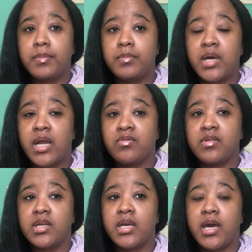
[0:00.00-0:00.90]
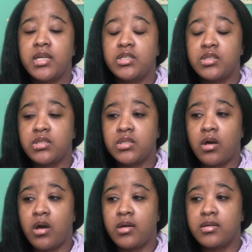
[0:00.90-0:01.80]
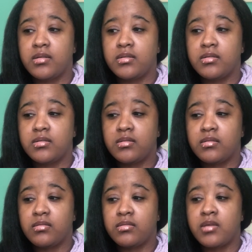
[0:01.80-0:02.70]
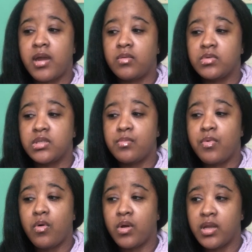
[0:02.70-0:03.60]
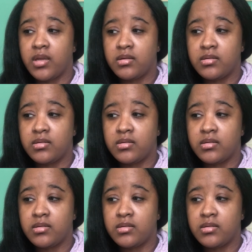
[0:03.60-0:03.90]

but I really kind of just thought that it was important